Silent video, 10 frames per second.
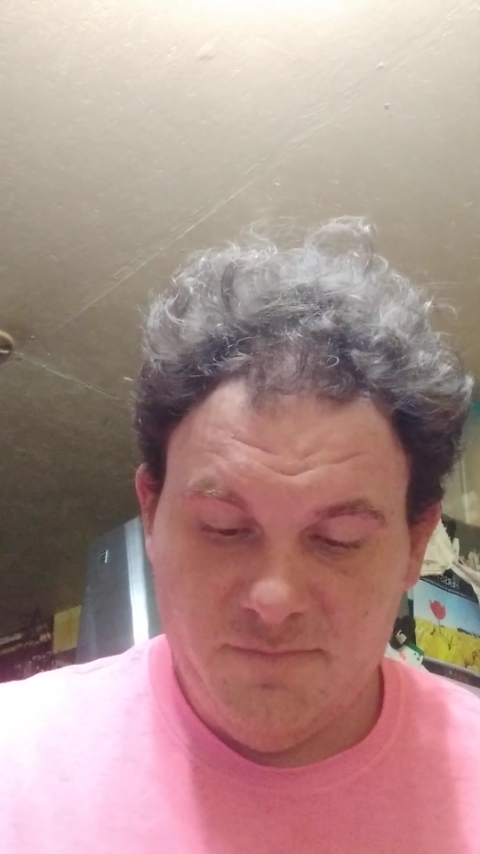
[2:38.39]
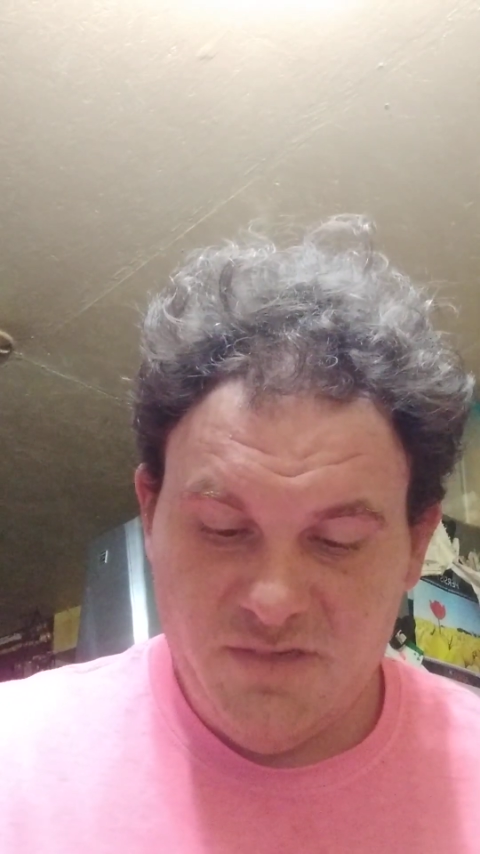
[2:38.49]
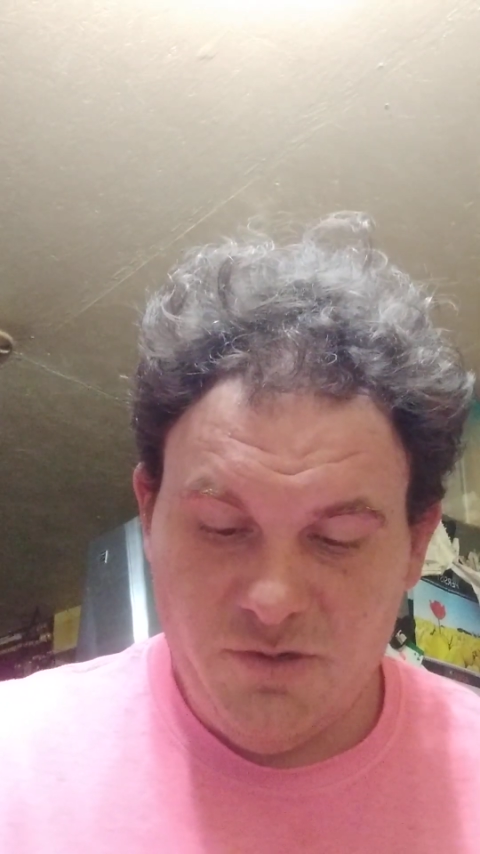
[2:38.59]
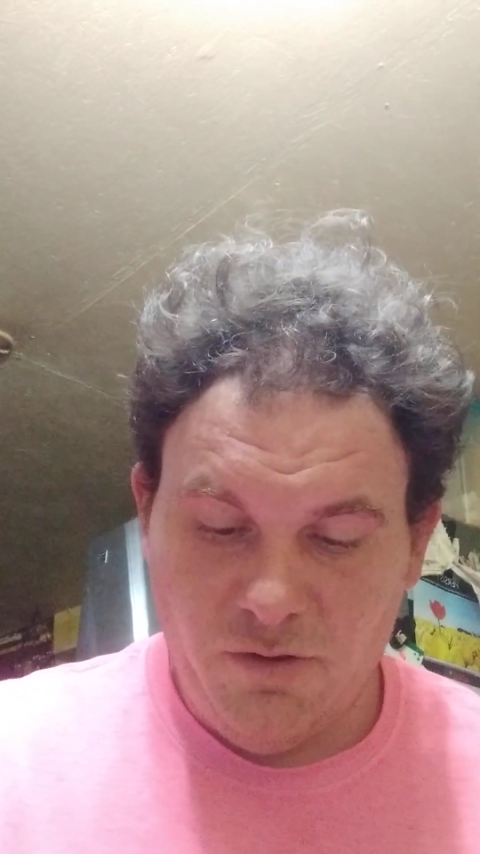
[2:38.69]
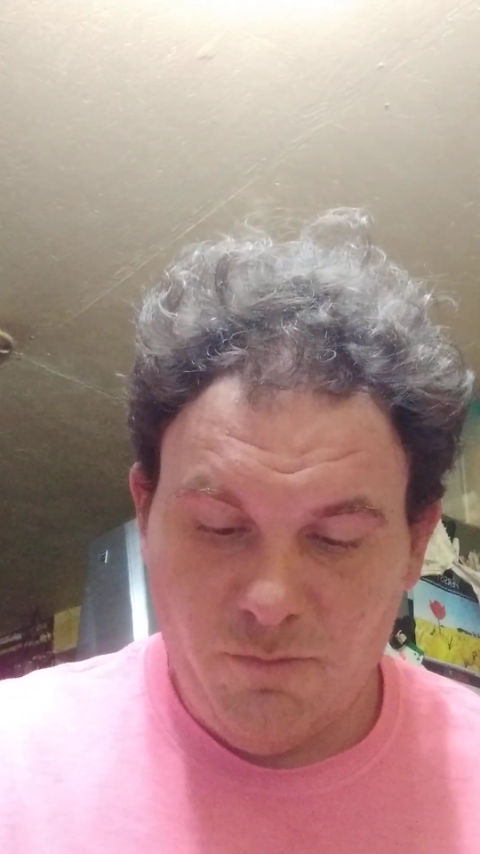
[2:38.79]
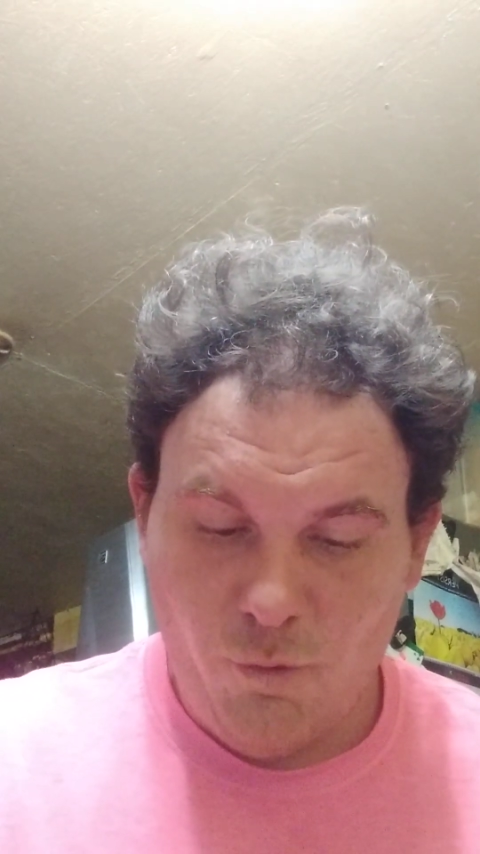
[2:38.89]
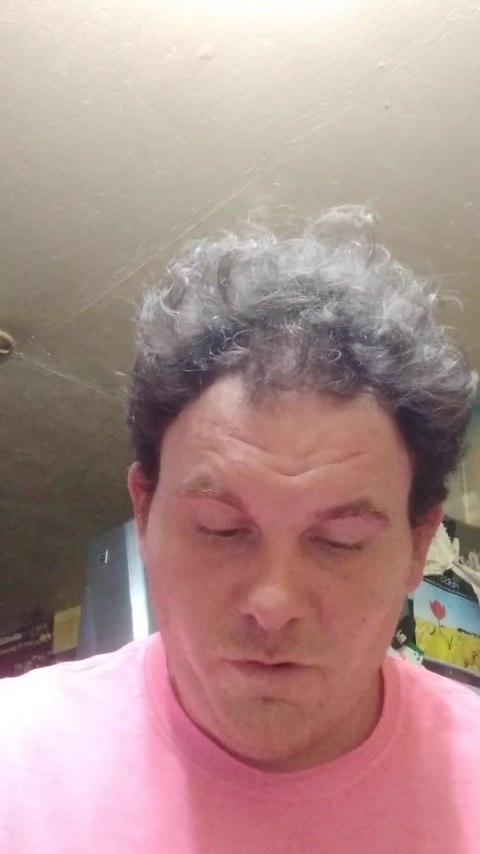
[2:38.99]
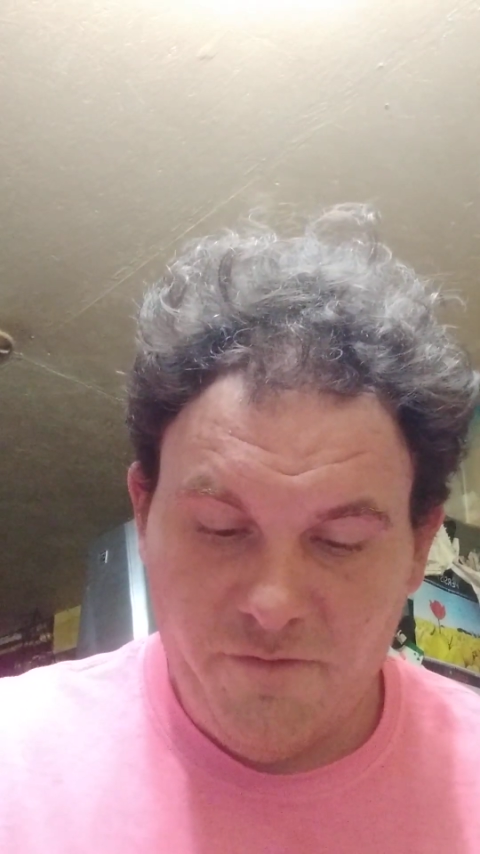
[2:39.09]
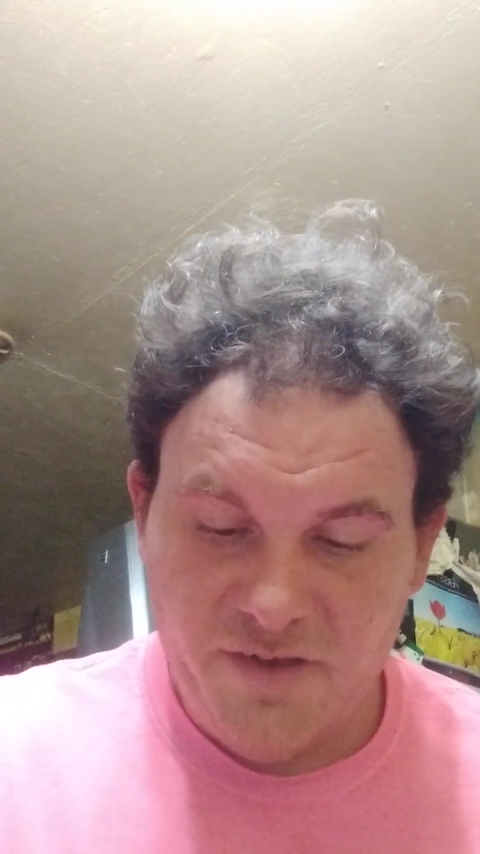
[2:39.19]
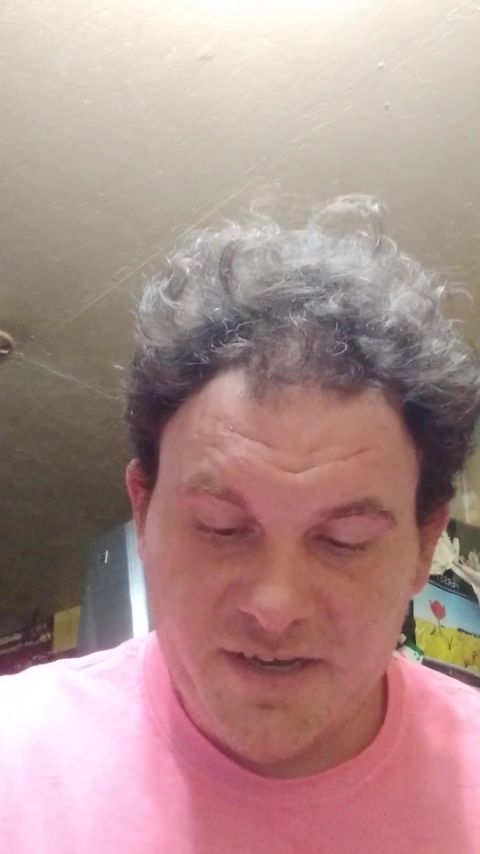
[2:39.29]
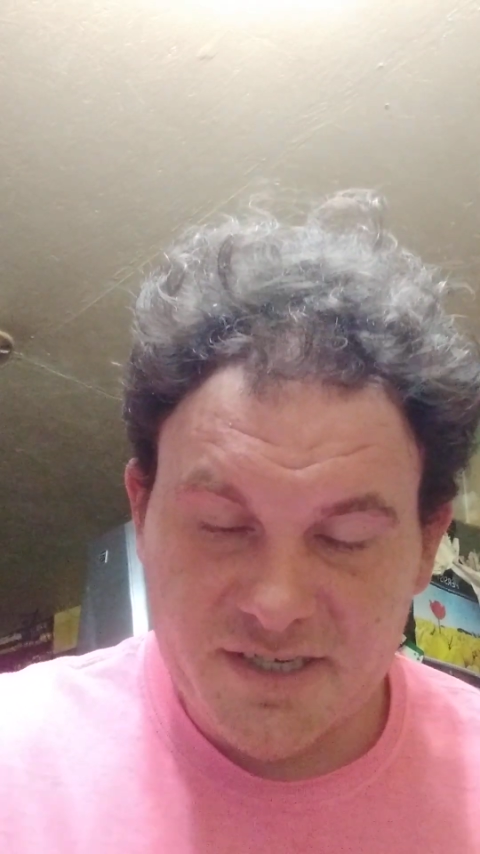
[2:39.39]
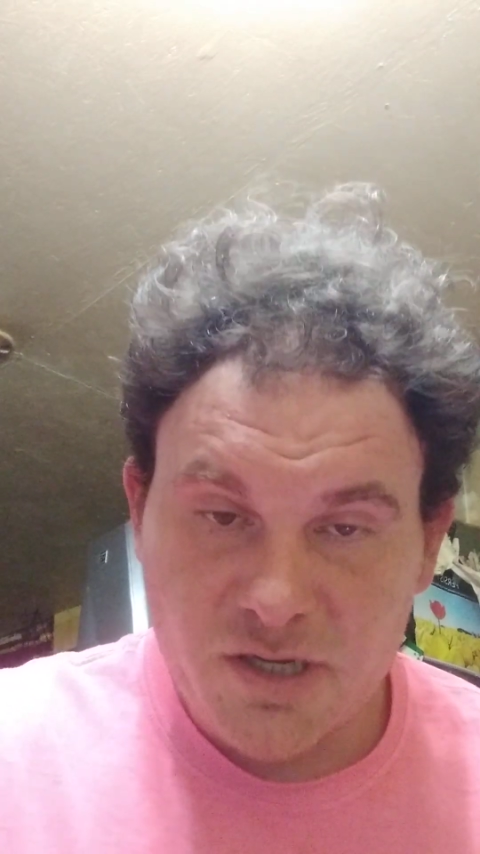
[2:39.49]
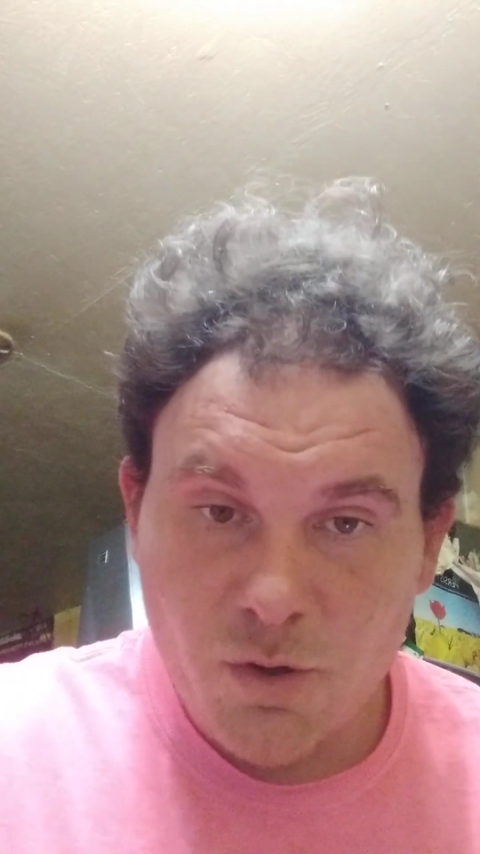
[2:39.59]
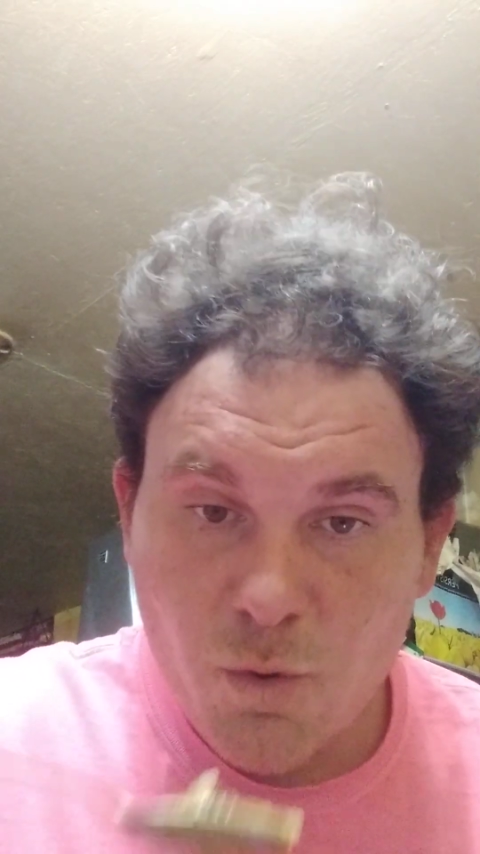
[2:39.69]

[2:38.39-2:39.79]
let's do a little more of this.